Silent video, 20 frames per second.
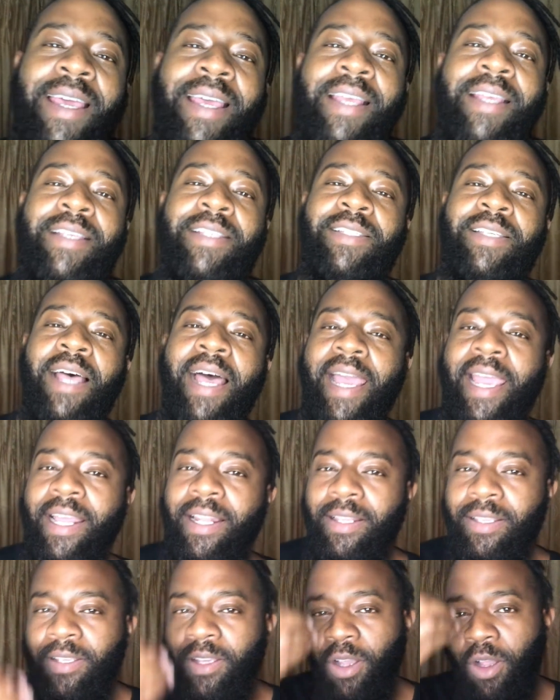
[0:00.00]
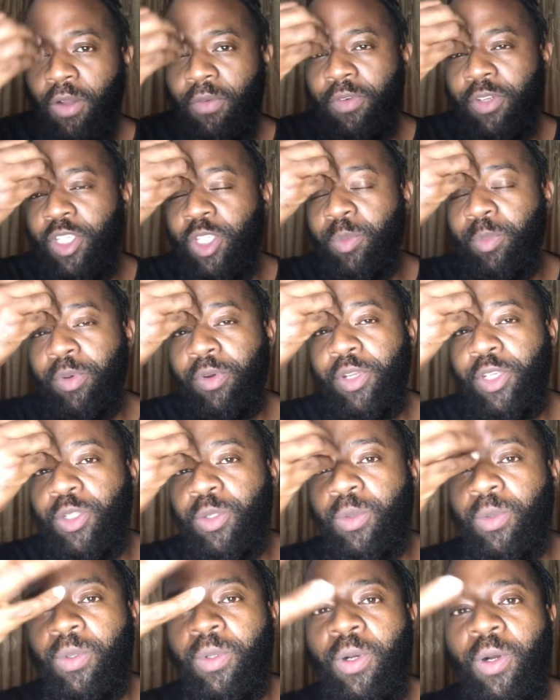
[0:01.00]
signs of a
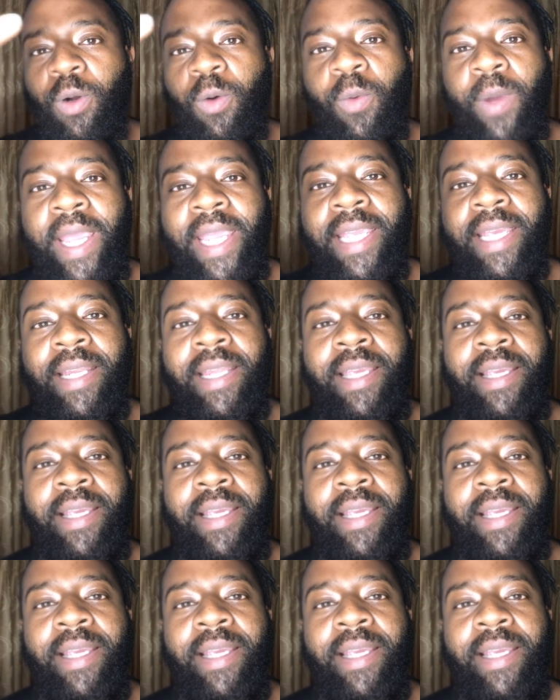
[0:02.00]
spiritual awakening.